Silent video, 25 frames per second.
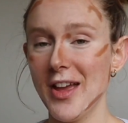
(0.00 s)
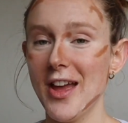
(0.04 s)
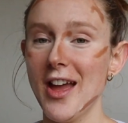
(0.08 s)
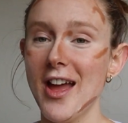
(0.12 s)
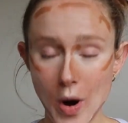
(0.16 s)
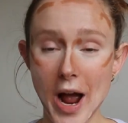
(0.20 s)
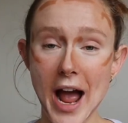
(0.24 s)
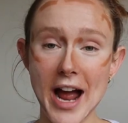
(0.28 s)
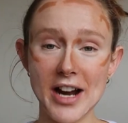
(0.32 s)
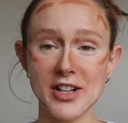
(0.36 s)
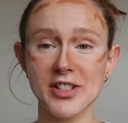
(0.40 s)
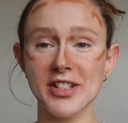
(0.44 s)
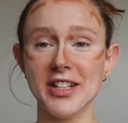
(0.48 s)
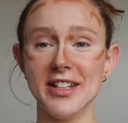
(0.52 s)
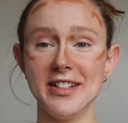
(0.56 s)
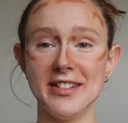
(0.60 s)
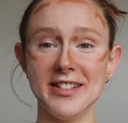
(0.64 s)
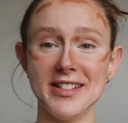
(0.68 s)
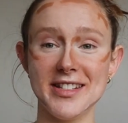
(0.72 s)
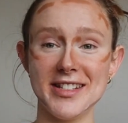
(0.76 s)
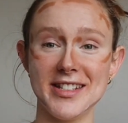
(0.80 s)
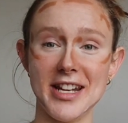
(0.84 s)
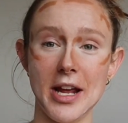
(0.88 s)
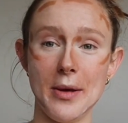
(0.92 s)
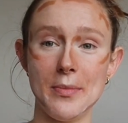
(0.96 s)
We're actually at
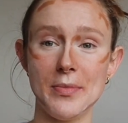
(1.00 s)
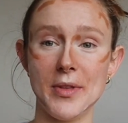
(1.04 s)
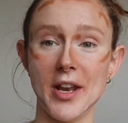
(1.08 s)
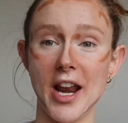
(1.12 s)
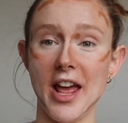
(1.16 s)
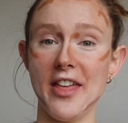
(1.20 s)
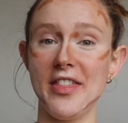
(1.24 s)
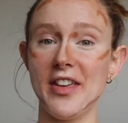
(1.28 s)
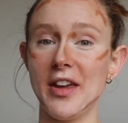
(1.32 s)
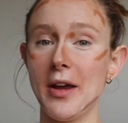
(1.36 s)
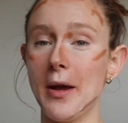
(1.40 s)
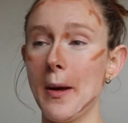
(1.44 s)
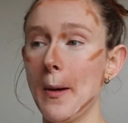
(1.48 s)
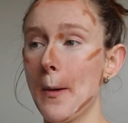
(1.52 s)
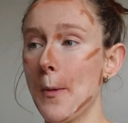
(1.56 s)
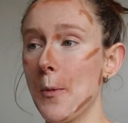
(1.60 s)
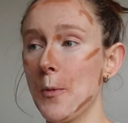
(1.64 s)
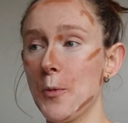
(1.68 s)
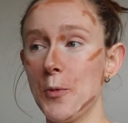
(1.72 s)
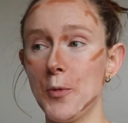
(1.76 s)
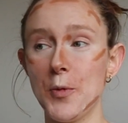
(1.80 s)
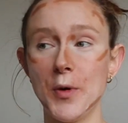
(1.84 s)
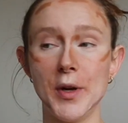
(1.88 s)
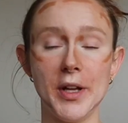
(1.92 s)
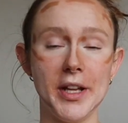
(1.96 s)
the step that I think
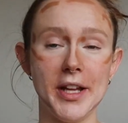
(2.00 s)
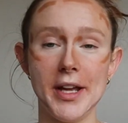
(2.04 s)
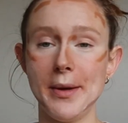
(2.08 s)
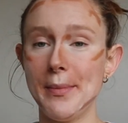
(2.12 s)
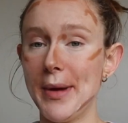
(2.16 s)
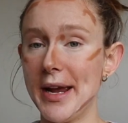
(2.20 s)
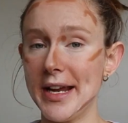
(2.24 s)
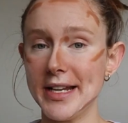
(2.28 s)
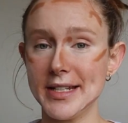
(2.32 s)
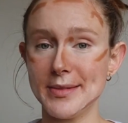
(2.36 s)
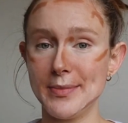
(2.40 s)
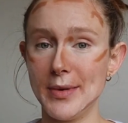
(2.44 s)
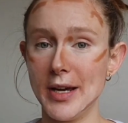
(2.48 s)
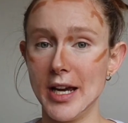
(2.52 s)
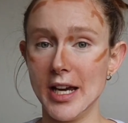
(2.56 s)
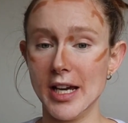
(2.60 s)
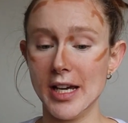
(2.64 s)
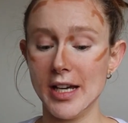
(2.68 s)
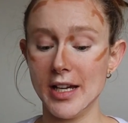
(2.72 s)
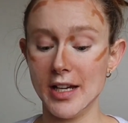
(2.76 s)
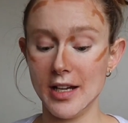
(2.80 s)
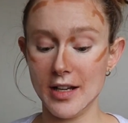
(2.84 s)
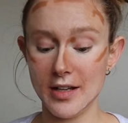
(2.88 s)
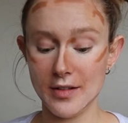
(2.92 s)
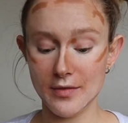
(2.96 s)
really makes
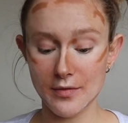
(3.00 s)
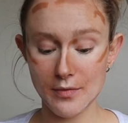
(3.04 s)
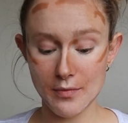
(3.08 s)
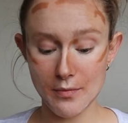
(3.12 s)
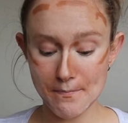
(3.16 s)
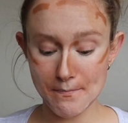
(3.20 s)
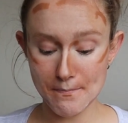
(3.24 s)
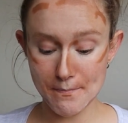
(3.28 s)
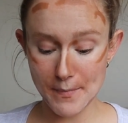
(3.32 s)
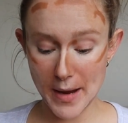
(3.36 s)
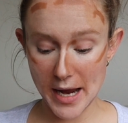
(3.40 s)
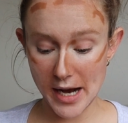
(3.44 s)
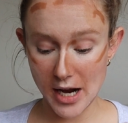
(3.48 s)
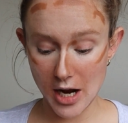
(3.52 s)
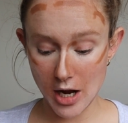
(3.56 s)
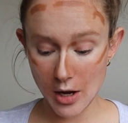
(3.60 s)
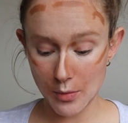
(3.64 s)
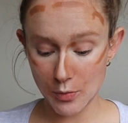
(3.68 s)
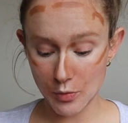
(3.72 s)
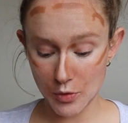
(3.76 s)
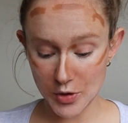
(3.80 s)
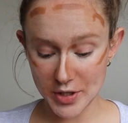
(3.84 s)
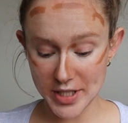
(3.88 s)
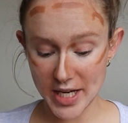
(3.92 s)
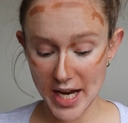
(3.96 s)
my
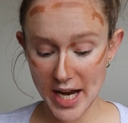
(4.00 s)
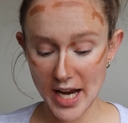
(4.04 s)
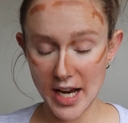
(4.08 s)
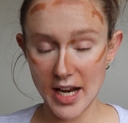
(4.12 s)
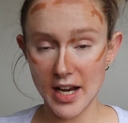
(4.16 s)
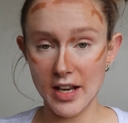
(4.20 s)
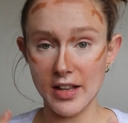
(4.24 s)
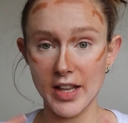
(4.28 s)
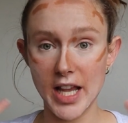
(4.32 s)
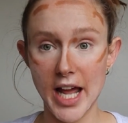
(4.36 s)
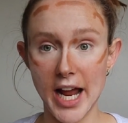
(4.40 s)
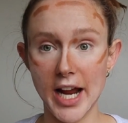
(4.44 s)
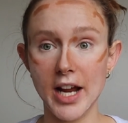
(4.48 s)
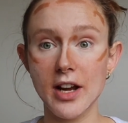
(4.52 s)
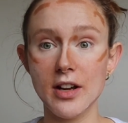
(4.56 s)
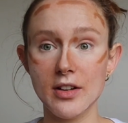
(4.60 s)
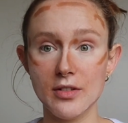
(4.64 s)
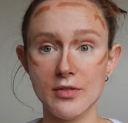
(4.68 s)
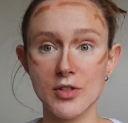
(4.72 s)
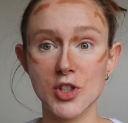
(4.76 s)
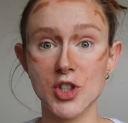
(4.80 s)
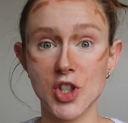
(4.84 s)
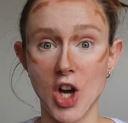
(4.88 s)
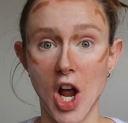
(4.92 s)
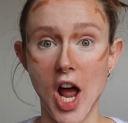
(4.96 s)
makeup routine like
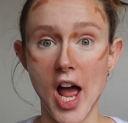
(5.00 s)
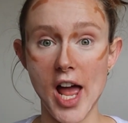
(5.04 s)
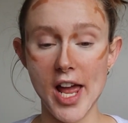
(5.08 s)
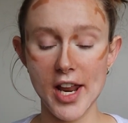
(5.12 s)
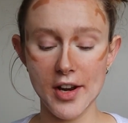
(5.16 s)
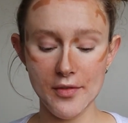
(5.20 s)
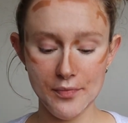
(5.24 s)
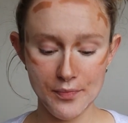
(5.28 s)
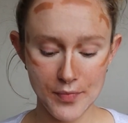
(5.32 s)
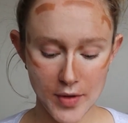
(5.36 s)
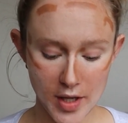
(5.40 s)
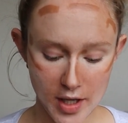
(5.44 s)
shine.